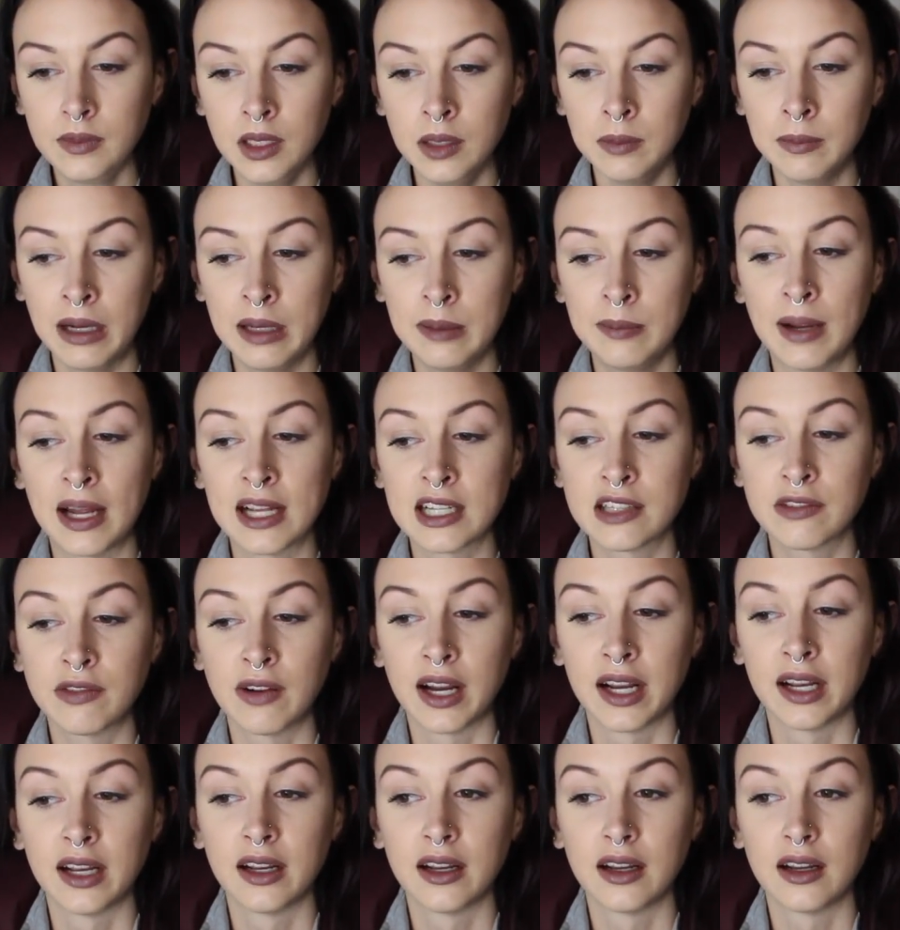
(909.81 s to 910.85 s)
My best
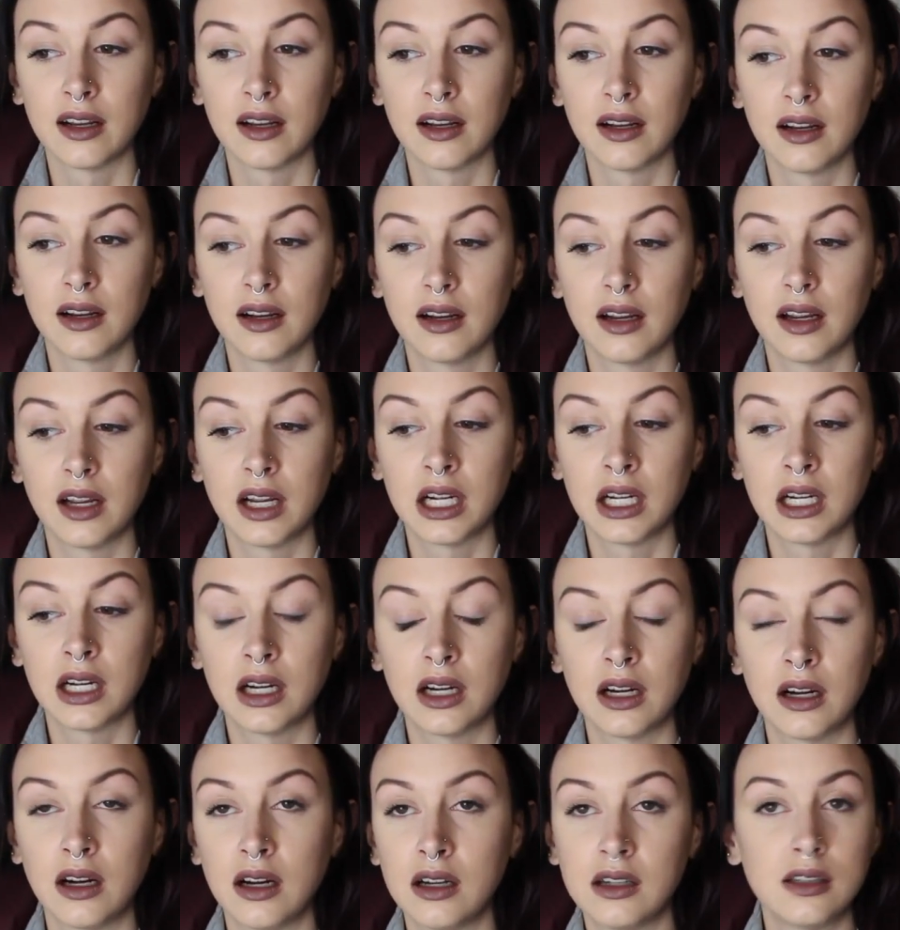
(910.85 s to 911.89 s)
friend
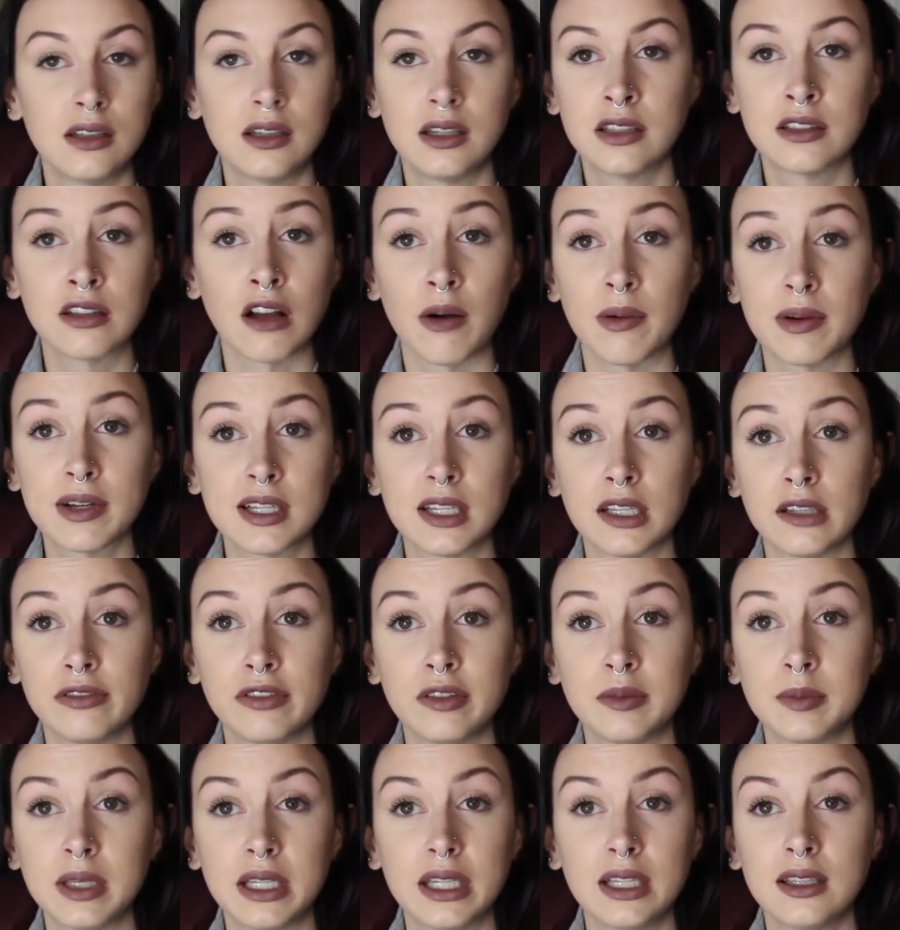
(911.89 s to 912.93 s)
is always here
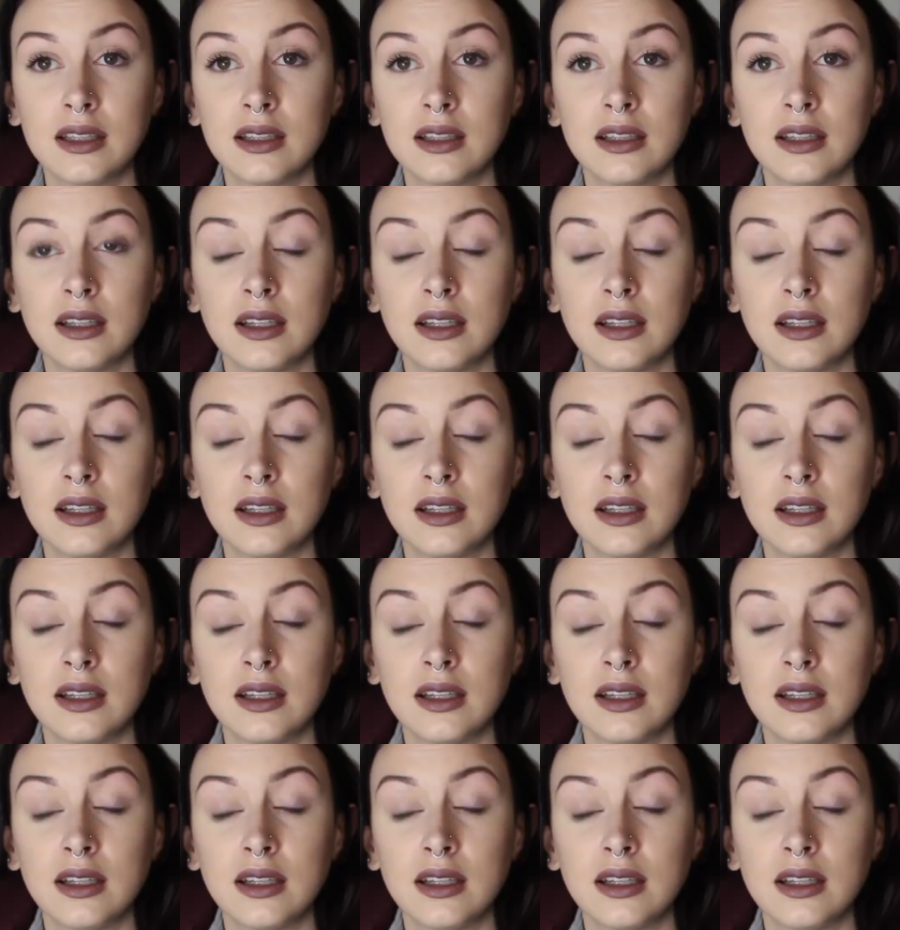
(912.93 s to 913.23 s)
for me.